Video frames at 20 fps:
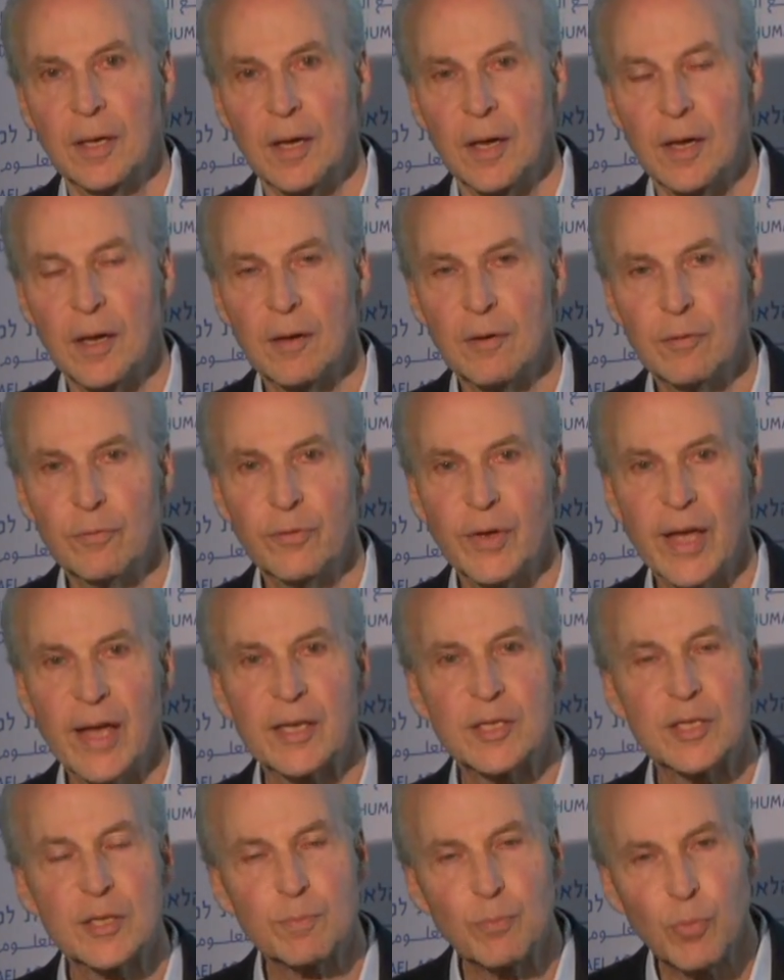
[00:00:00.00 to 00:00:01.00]
of
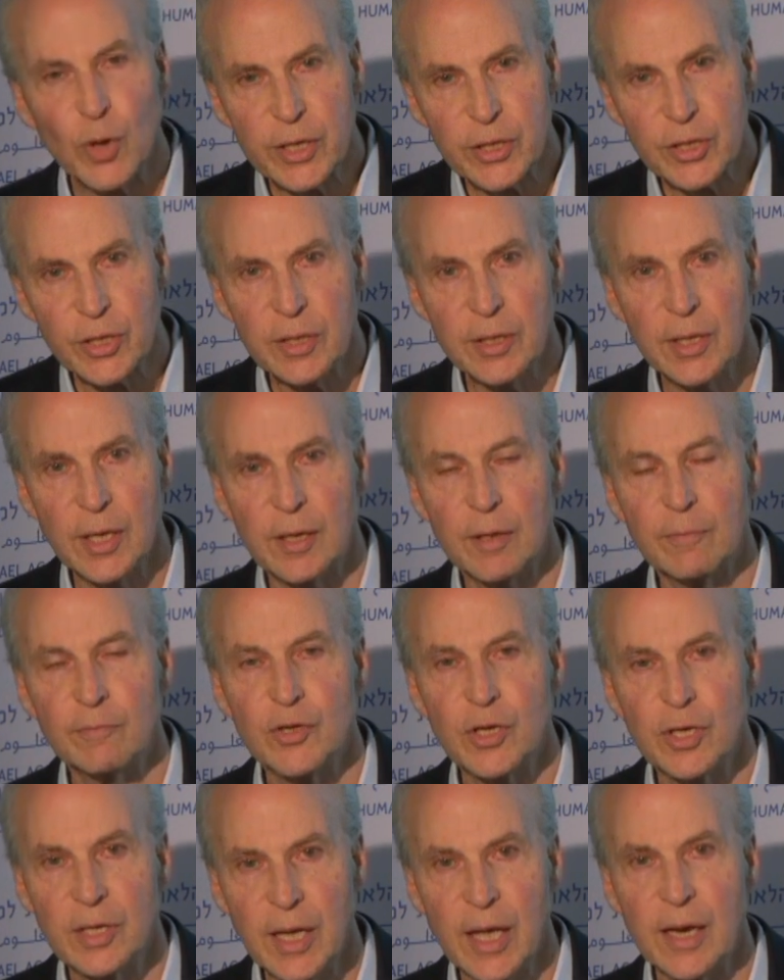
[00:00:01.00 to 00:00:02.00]
expression of
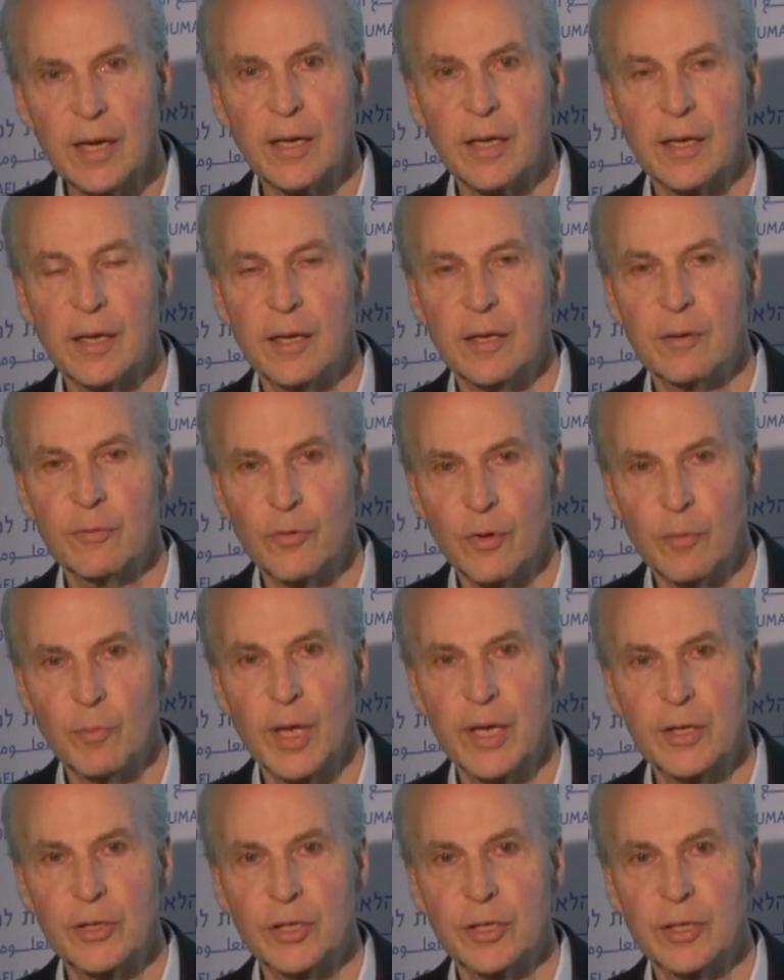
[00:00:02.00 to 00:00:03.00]
genetic
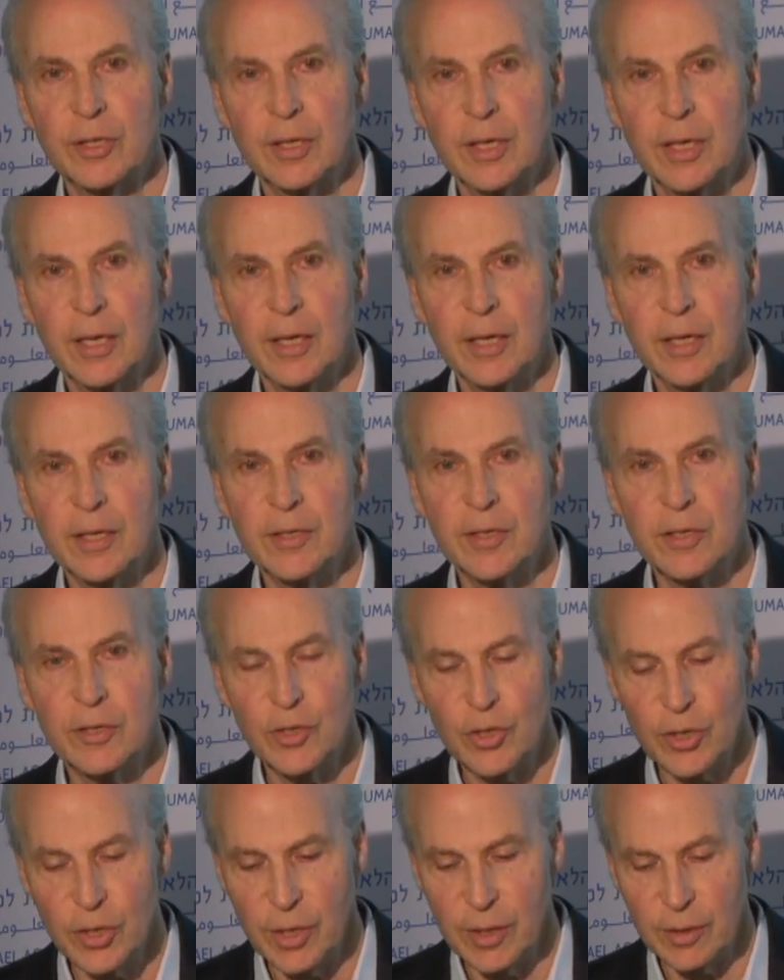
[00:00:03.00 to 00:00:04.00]
information is
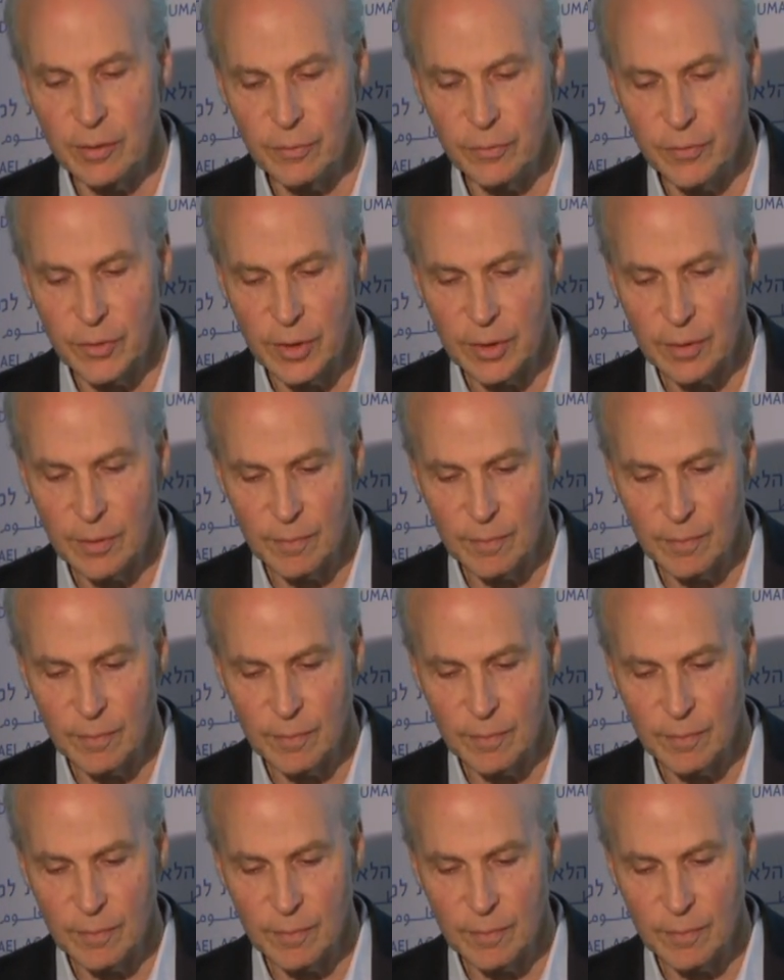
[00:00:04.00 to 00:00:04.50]
achieved.